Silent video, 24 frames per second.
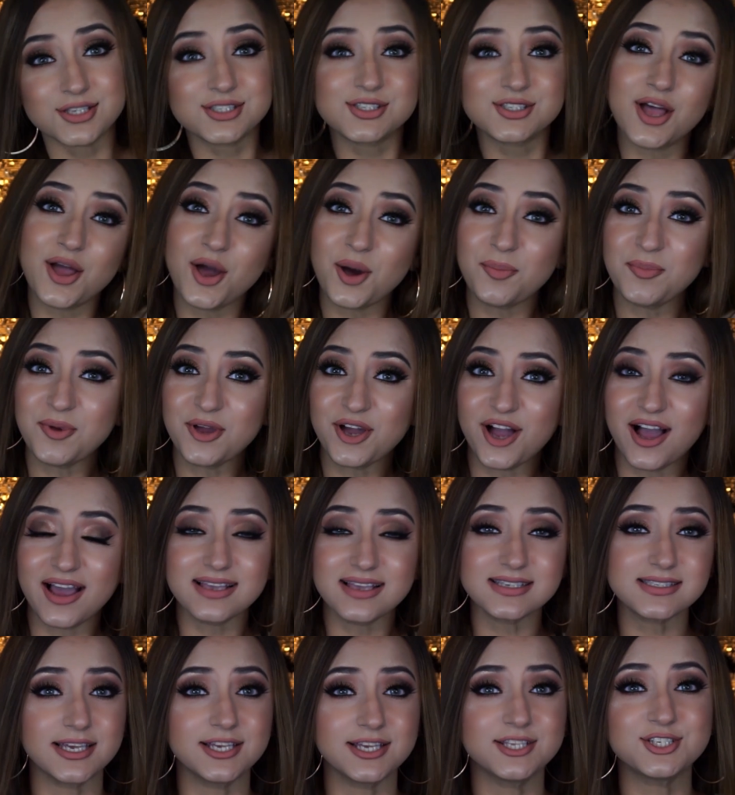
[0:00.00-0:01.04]
So I hope you
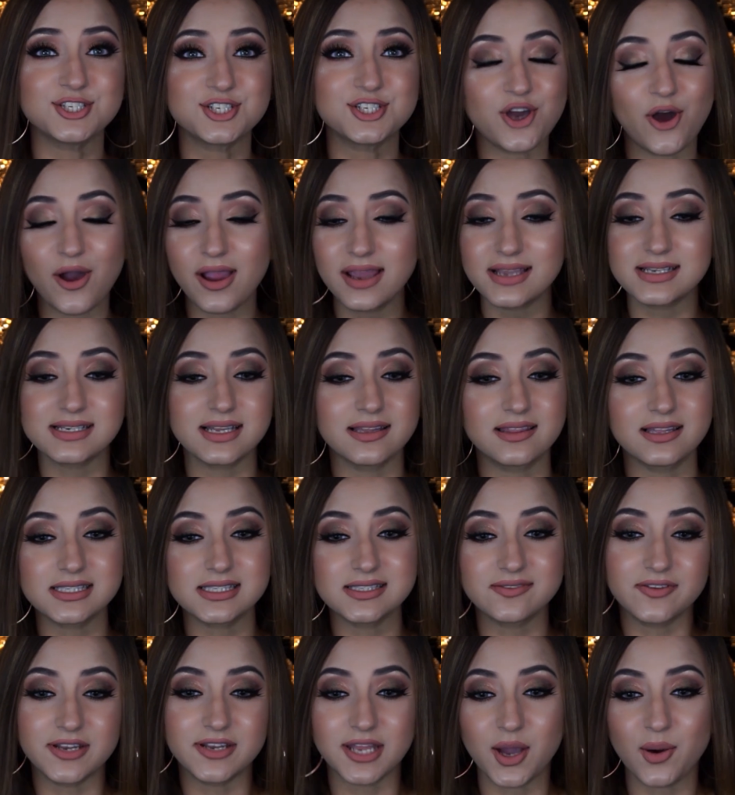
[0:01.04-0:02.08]
guys enjoyed
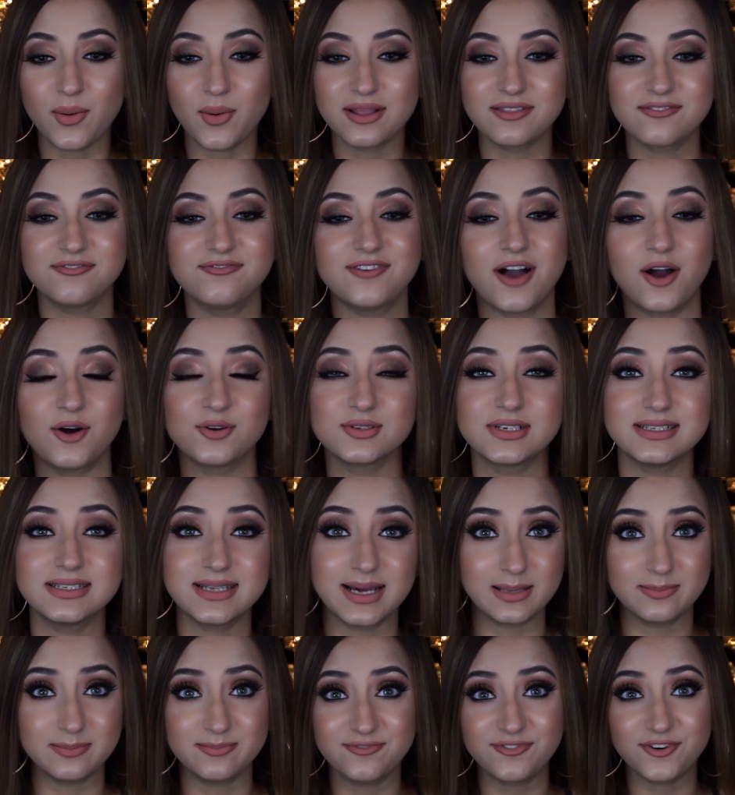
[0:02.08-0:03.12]
this video and found it
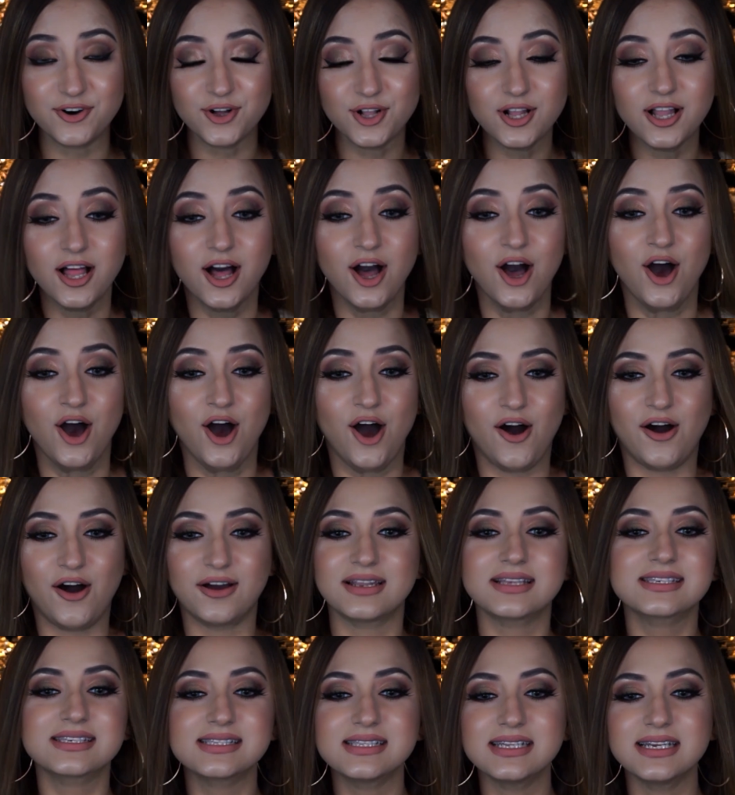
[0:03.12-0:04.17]
helpful.
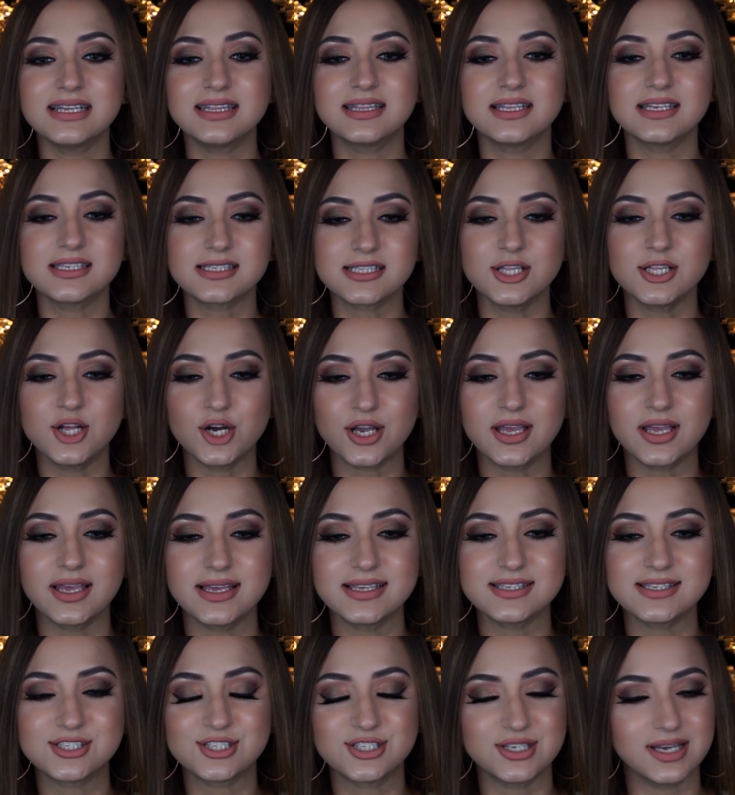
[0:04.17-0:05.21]
Honestly, this look
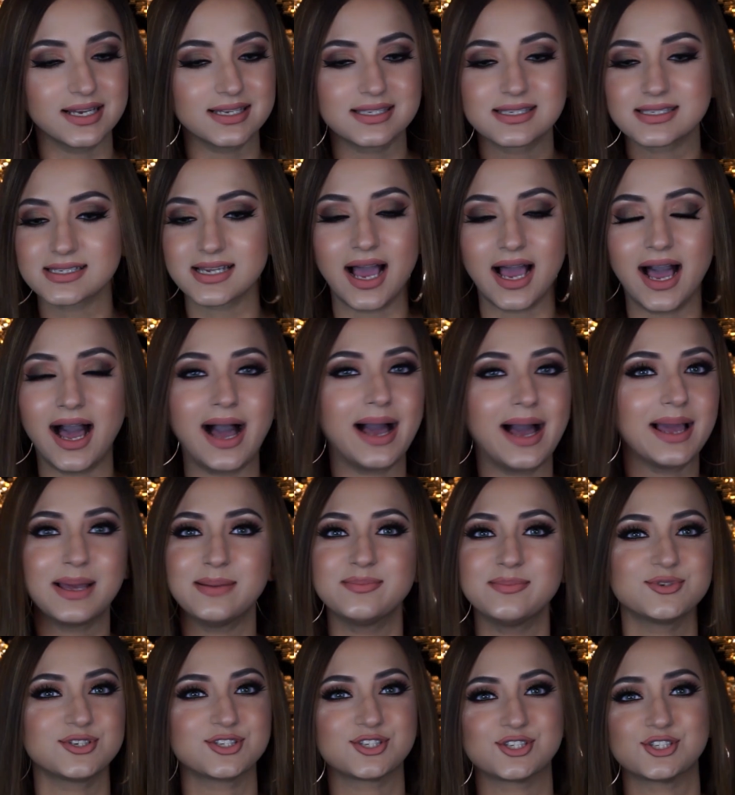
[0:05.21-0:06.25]
is just, I
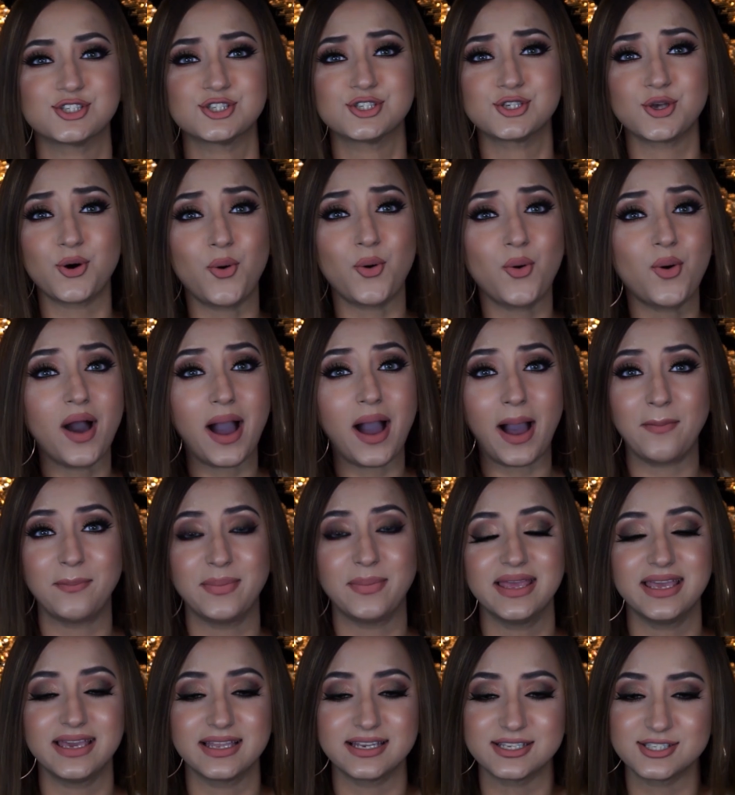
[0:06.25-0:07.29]
am just so
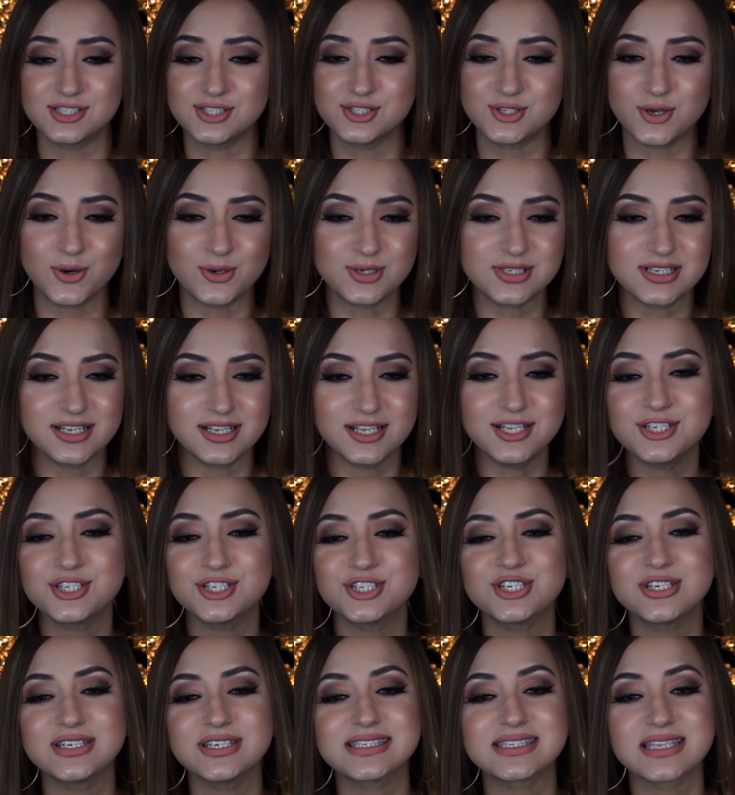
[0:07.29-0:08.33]
happy. It is so
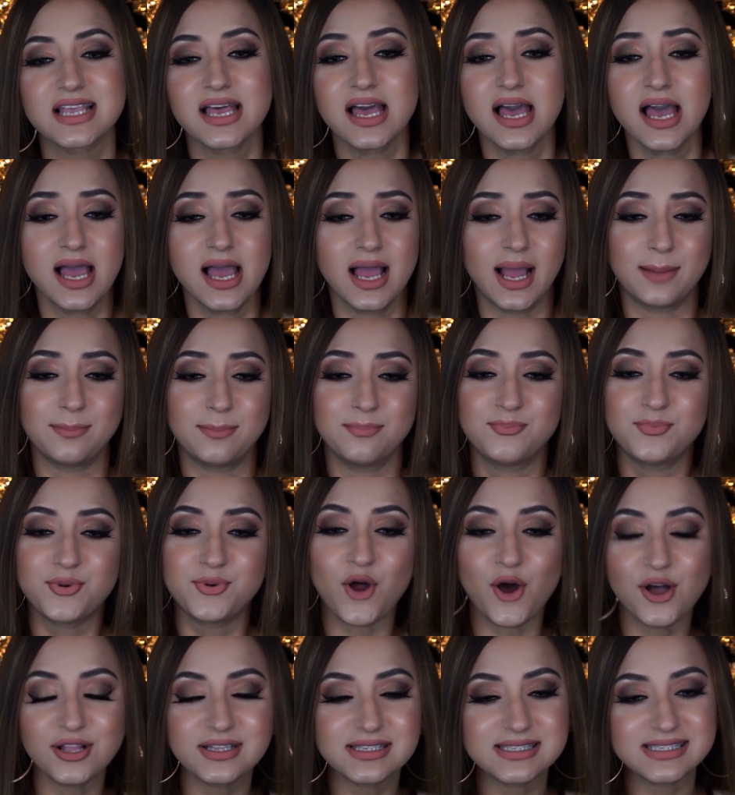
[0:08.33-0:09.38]
delicious and
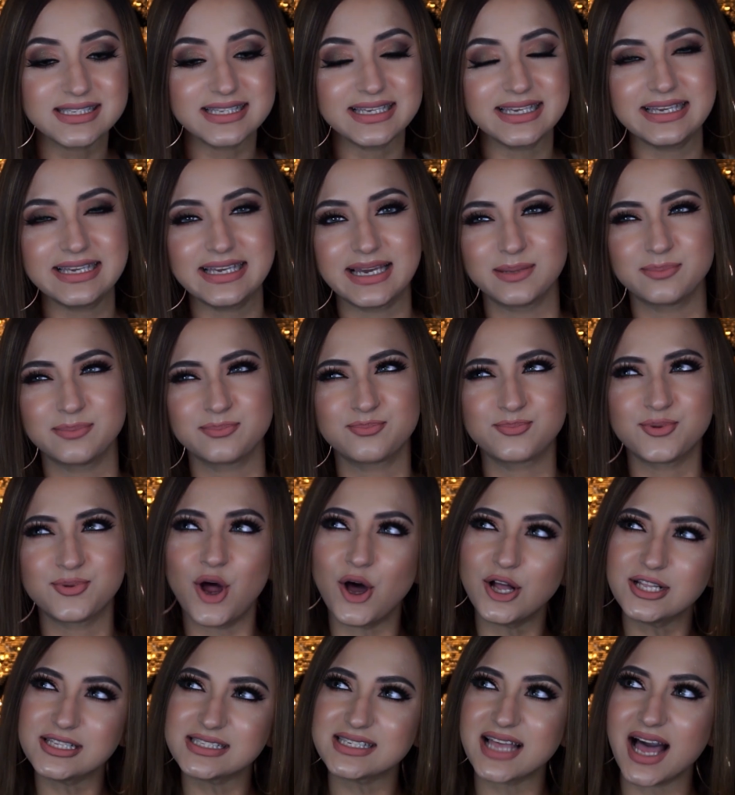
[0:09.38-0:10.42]
bronzy, and
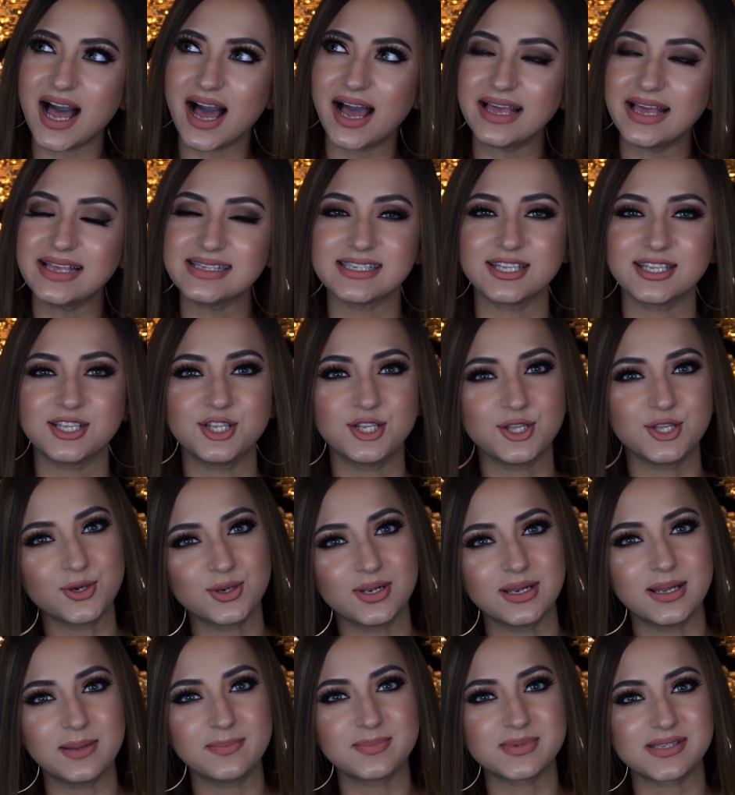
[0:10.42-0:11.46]
bronze eyes and
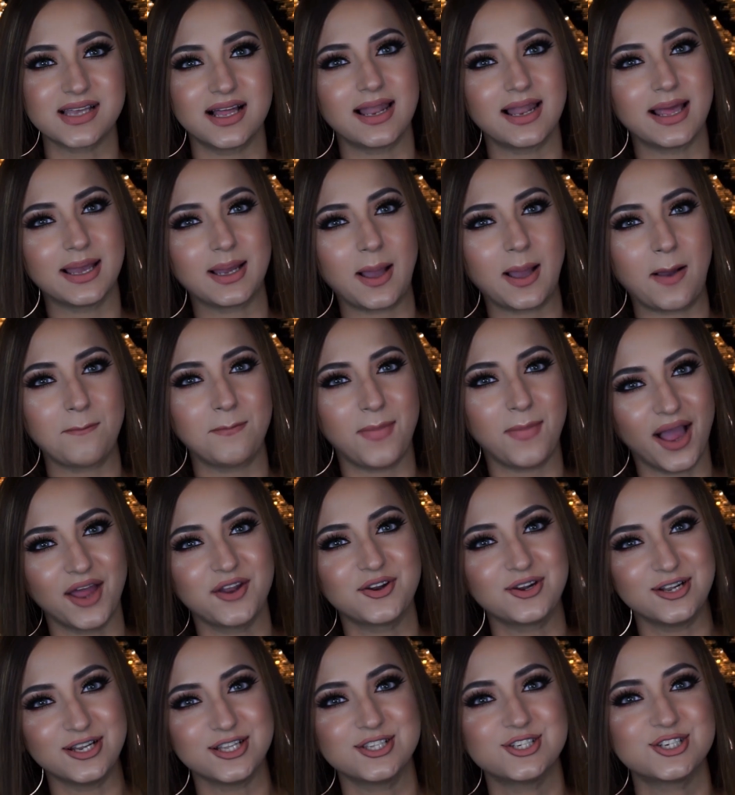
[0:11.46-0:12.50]
nude lips are like my
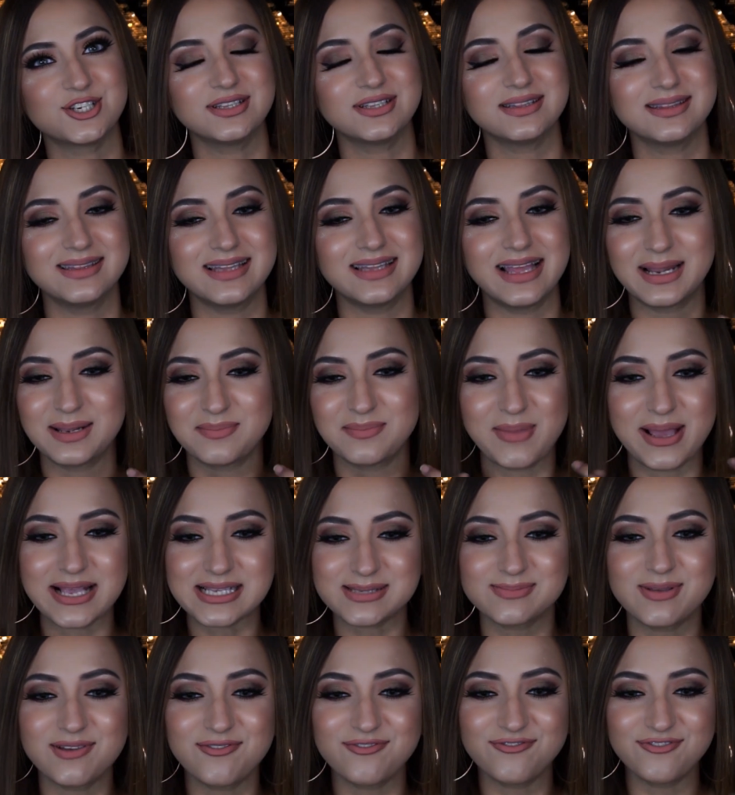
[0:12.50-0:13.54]
religion. It
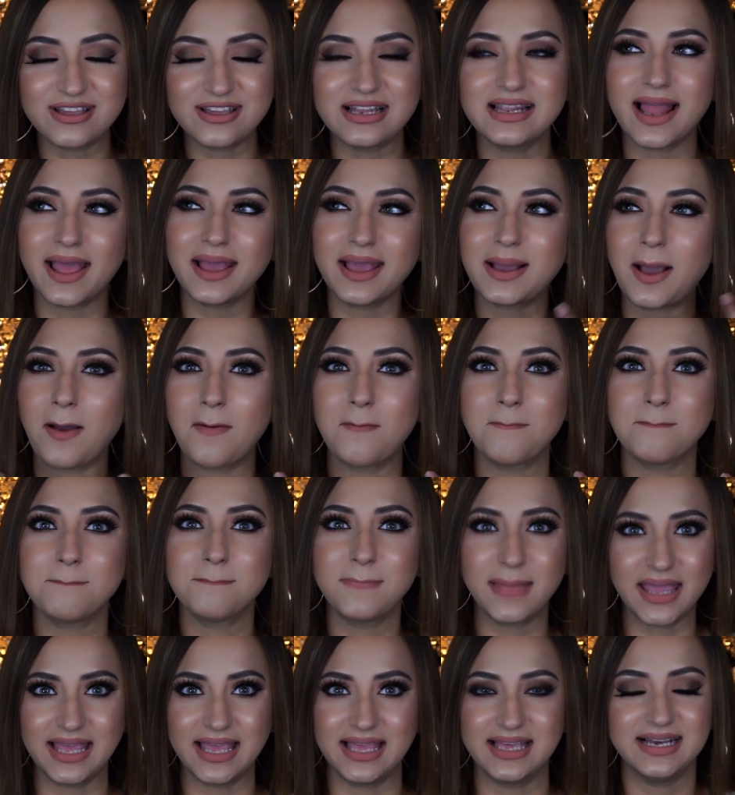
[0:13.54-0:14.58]
makes me feel like
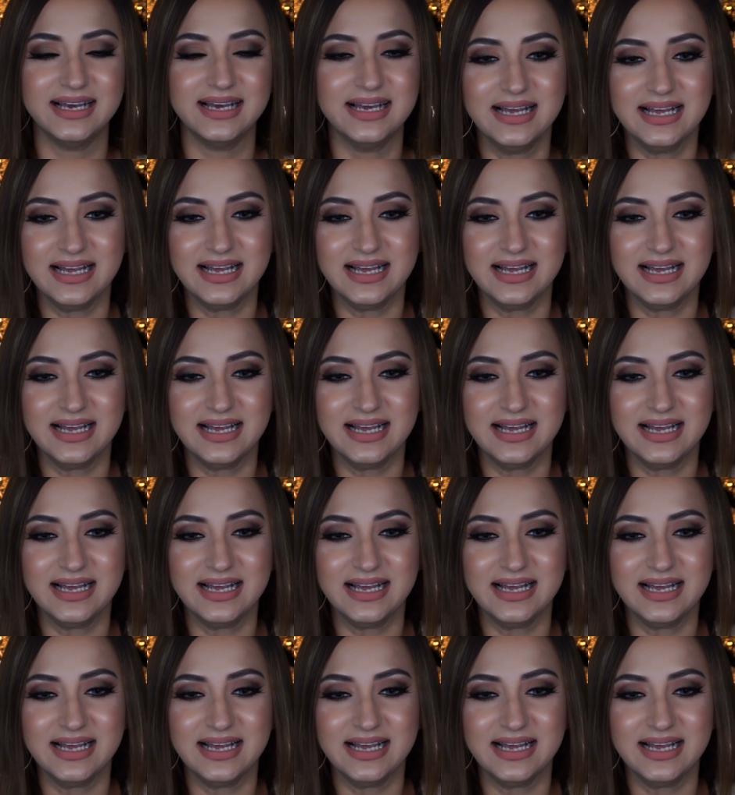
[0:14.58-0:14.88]
me.